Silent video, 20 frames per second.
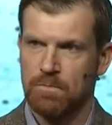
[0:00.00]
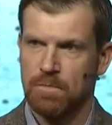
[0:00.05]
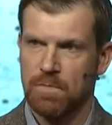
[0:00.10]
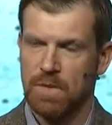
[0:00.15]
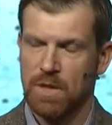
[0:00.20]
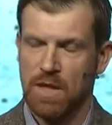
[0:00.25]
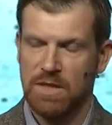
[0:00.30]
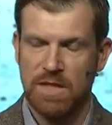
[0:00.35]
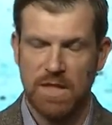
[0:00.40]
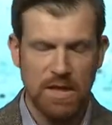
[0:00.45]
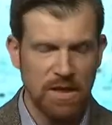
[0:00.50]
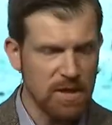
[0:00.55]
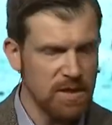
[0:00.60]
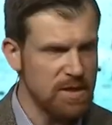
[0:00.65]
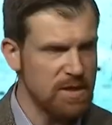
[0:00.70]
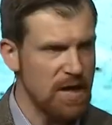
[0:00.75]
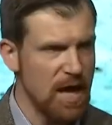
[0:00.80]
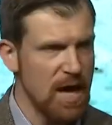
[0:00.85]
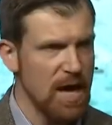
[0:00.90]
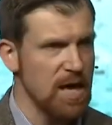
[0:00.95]
At the end of the
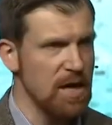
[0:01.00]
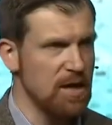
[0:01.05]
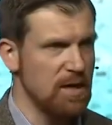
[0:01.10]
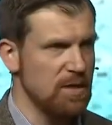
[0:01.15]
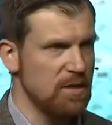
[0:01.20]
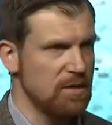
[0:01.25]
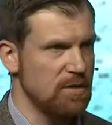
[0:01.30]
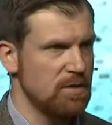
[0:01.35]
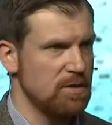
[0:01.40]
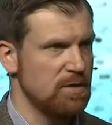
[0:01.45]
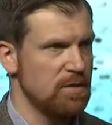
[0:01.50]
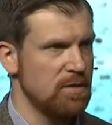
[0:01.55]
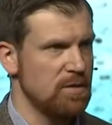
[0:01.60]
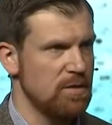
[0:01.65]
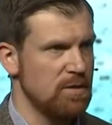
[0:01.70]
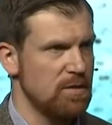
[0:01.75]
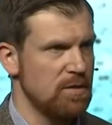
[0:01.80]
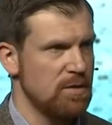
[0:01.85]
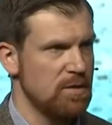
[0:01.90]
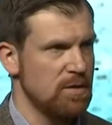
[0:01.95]
day,
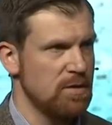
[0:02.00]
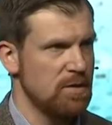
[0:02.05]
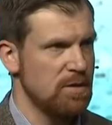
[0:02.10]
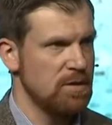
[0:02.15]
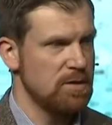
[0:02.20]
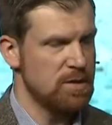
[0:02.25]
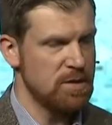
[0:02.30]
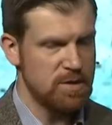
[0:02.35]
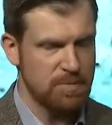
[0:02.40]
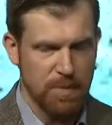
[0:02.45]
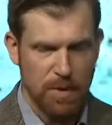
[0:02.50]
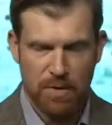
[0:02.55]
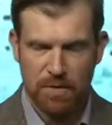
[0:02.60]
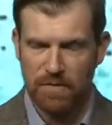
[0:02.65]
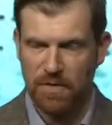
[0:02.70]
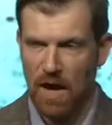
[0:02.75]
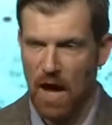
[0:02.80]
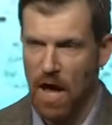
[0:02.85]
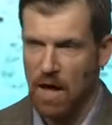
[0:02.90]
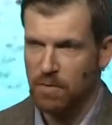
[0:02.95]
it's the Spirit of
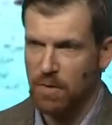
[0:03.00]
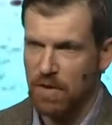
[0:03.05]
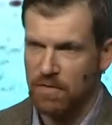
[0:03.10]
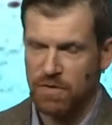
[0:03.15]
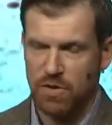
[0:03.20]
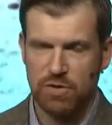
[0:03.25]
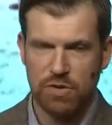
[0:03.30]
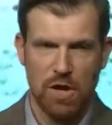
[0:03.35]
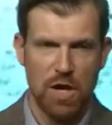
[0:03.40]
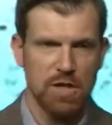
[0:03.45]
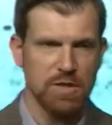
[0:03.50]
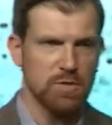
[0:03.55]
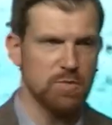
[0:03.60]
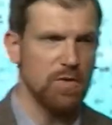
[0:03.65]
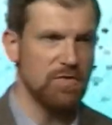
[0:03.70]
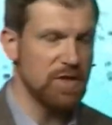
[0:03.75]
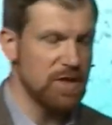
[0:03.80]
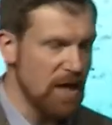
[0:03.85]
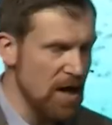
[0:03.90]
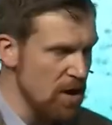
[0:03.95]
God we have to trust. We
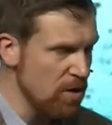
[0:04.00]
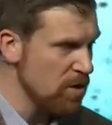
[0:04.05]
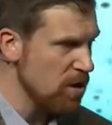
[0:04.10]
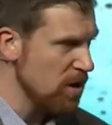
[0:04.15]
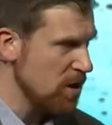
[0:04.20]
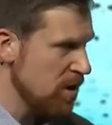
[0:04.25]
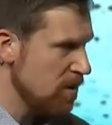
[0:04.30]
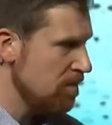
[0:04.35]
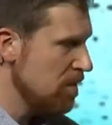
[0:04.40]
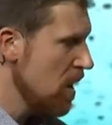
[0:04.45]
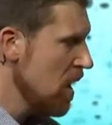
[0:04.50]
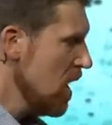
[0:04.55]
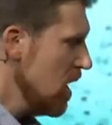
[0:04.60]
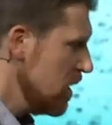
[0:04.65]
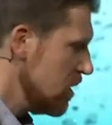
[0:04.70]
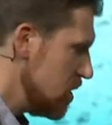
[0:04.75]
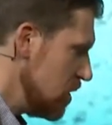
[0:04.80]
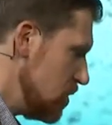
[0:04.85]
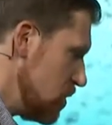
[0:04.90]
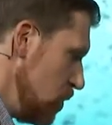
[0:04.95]
have to count on Him
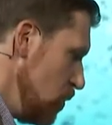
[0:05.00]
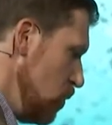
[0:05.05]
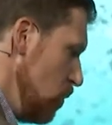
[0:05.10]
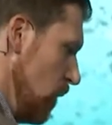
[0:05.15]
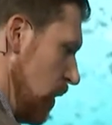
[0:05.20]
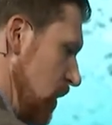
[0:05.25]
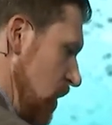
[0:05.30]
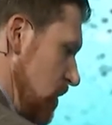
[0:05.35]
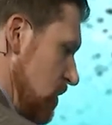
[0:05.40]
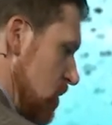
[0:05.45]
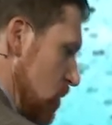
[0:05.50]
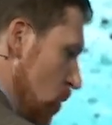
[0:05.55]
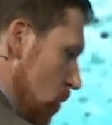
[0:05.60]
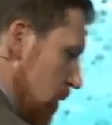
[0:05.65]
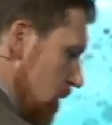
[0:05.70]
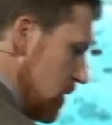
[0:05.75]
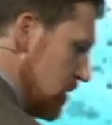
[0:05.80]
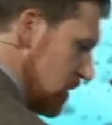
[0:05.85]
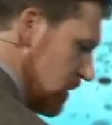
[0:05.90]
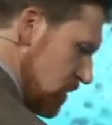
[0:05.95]
to do what He's
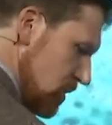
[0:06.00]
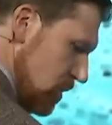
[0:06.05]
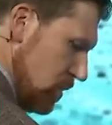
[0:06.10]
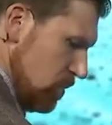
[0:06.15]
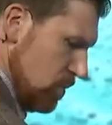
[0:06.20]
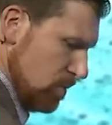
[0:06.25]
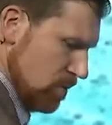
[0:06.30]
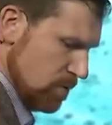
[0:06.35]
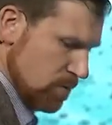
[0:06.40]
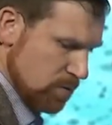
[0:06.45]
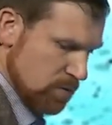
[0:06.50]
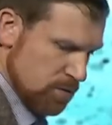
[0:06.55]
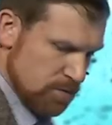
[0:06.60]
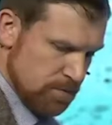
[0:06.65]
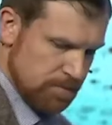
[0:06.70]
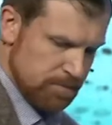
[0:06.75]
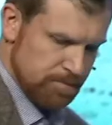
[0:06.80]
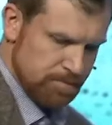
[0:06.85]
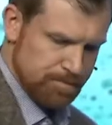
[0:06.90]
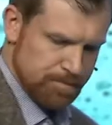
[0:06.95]
going to do.
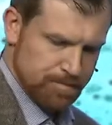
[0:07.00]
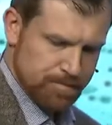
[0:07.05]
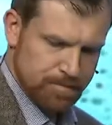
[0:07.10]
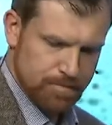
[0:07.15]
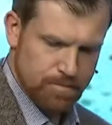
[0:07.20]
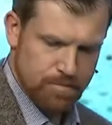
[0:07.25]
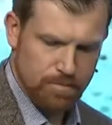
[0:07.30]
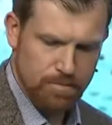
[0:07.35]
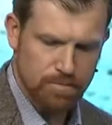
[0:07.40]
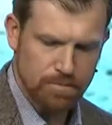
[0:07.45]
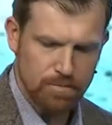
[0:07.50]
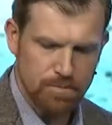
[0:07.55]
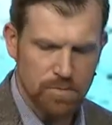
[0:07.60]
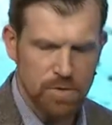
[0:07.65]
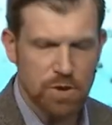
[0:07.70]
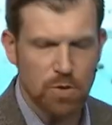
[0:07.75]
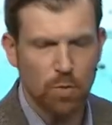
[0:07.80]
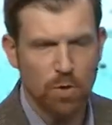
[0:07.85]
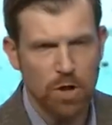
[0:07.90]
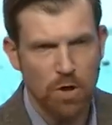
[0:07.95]

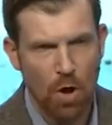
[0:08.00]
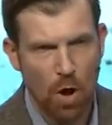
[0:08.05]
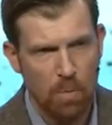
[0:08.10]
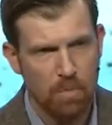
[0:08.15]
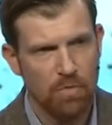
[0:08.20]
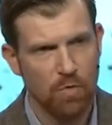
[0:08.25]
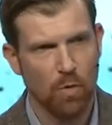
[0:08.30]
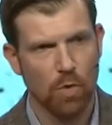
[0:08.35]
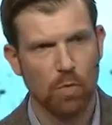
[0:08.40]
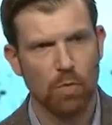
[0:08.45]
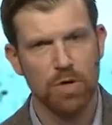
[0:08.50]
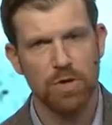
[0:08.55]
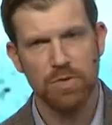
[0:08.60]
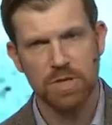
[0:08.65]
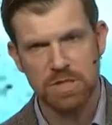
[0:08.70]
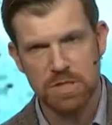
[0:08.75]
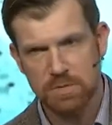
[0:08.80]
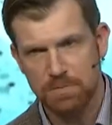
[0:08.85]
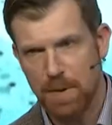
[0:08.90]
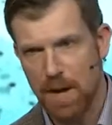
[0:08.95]
So, what do you hope for? What are you
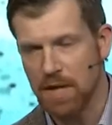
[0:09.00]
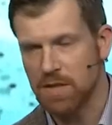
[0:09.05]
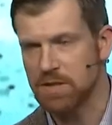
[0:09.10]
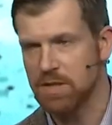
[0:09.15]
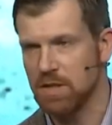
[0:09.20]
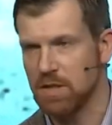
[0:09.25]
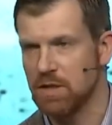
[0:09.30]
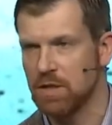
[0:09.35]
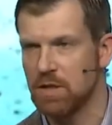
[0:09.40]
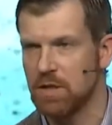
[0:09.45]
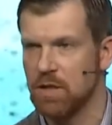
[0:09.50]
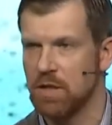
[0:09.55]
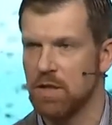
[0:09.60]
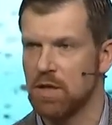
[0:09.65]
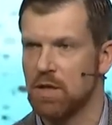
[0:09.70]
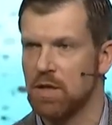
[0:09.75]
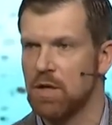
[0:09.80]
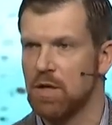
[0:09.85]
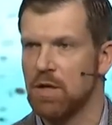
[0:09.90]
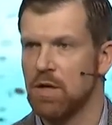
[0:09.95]
expecting?
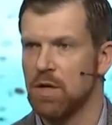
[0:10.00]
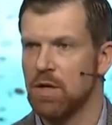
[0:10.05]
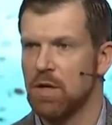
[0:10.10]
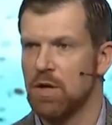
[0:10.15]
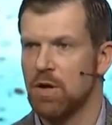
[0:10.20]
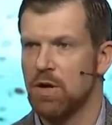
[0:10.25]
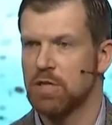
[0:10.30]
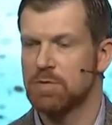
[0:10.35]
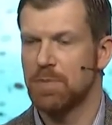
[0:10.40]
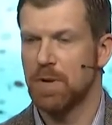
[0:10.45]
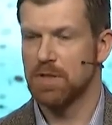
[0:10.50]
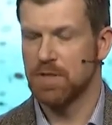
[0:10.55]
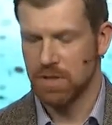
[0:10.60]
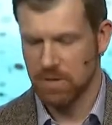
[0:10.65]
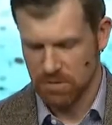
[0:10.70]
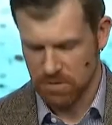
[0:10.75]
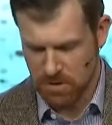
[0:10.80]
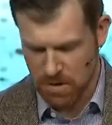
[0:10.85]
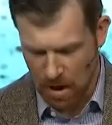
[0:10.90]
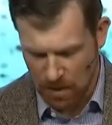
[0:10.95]
Are you
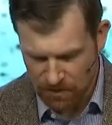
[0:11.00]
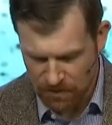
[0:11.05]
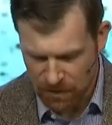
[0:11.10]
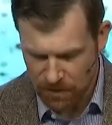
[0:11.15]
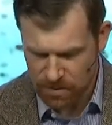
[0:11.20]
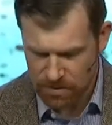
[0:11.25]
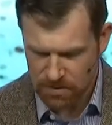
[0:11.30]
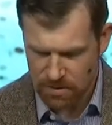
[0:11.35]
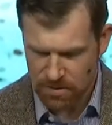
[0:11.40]
expecting comfort?